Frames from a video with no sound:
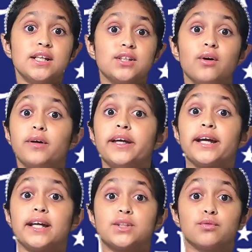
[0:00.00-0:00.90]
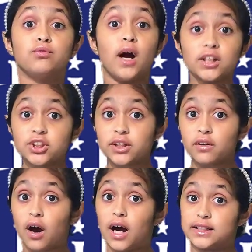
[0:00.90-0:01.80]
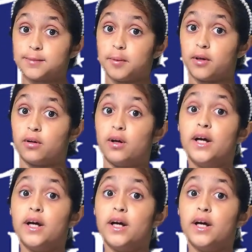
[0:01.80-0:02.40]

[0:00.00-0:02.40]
So he gets rushed to the hospital,